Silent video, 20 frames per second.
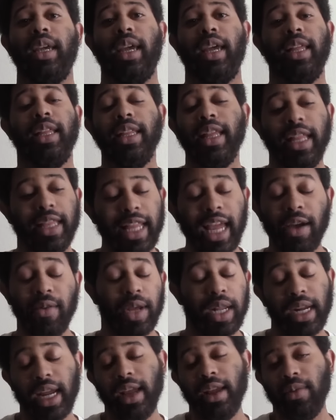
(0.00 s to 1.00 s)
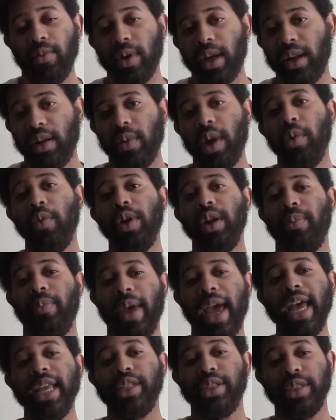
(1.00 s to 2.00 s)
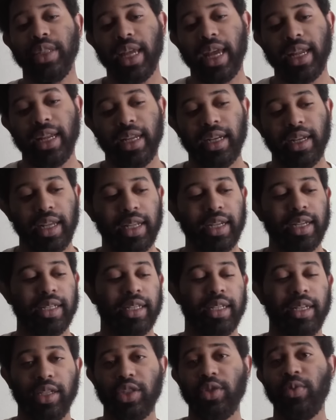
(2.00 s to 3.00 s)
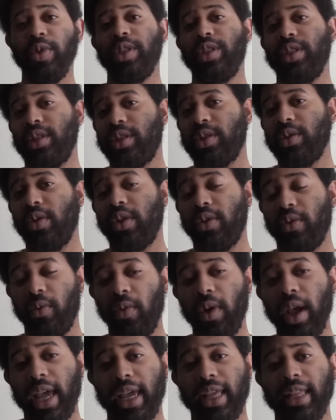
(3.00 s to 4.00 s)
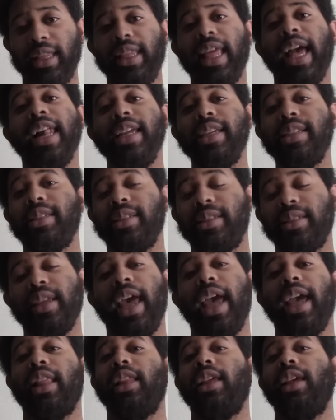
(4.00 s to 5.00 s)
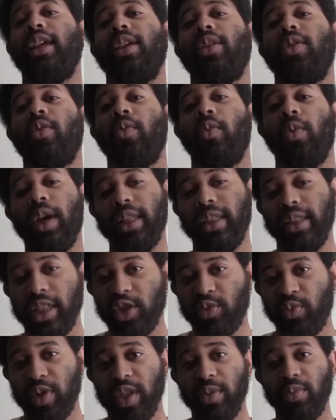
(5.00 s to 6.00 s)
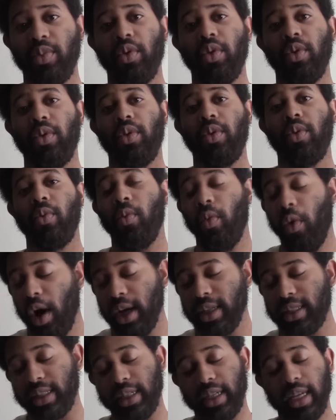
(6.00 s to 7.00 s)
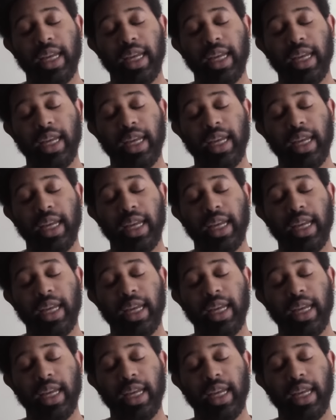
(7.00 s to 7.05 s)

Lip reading: And I would imagine that in a twisted sort of way. That is exactly what these people wanted.